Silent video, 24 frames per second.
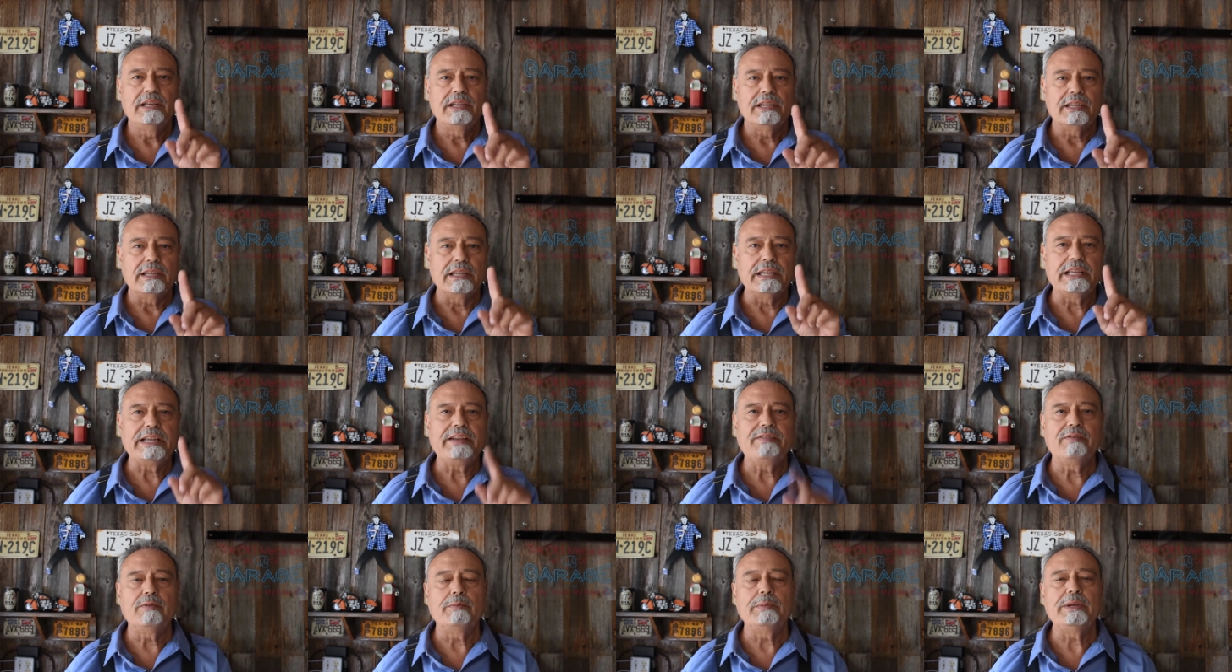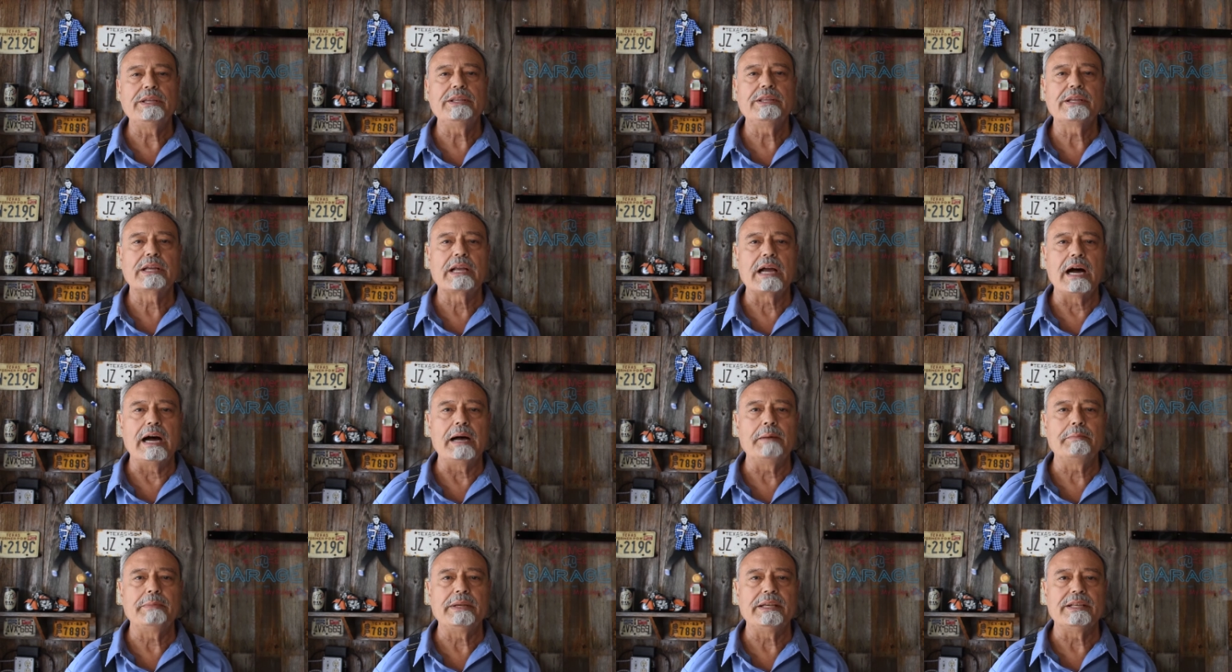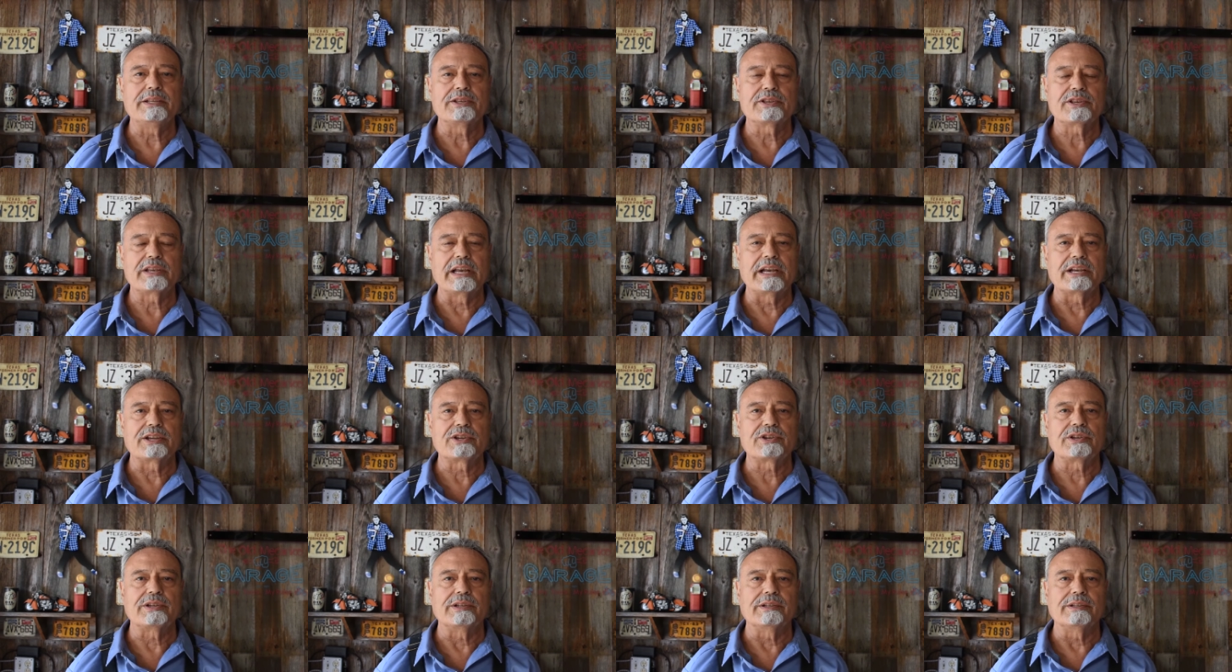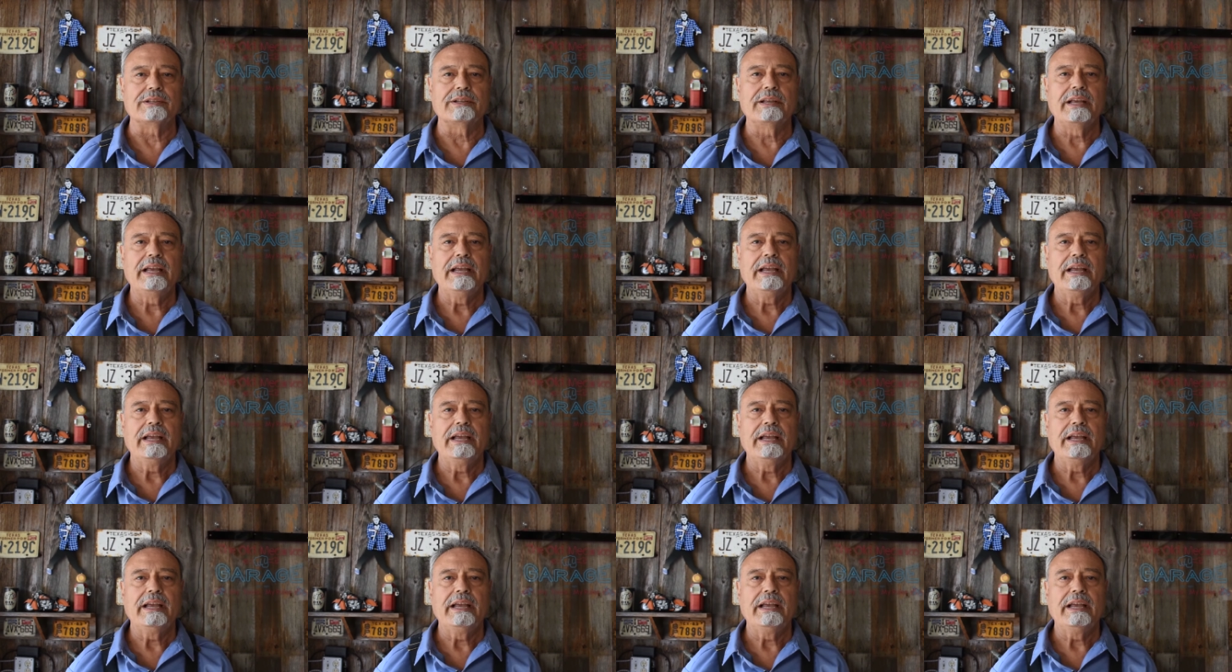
leave them in the comment section.